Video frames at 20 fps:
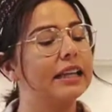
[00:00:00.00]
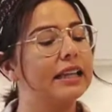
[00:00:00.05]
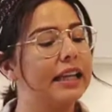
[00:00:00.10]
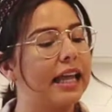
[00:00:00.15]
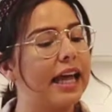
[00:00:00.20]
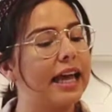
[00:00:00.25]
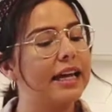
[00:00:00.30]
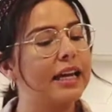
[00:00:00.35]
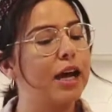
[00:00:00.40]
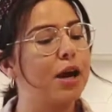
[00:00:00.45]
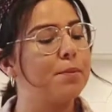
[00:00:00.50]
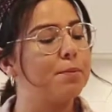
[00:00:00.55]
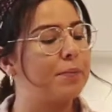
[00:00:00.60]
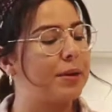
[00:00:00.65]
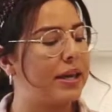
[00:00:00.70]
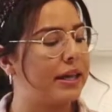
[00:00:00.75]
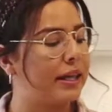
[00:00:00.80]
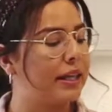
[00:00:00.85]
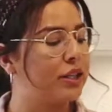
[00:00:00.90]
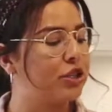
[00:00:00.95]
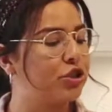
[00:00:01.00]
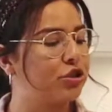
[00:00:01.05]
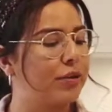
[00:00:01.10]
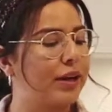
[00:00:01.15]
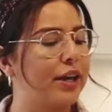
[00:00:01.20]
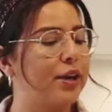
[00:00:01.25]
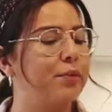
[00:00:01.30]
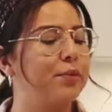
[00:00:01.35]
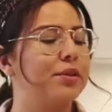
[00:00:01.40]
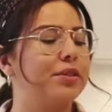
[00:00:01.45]
line a baking
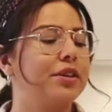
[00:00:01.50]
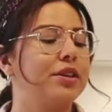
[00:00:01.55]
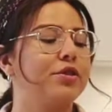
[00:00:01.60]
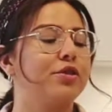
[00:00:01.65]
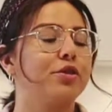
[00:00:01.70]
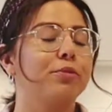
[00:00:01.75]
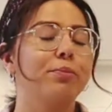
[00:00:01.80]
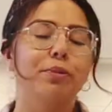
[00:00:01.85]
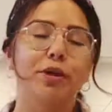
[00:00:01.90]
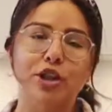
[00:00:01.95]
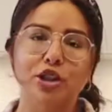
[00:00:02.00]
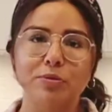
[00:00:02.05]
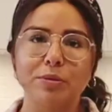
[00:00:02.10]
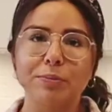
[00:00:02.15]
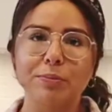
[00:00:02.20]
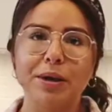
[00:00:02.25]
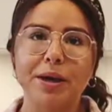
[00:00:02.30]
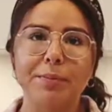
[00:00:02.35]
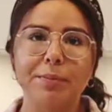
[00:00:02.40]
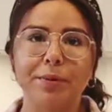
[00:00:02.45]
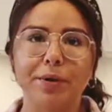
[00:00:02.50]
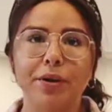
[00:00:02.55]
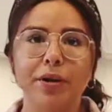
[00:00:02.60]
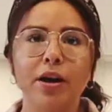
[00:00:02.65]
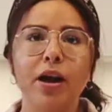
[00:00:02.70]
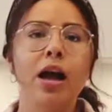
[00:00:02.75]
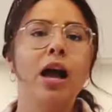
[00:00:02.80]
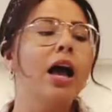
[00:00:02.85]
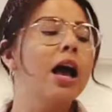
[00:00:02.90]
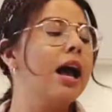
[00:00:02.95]
tray with either parchment paper,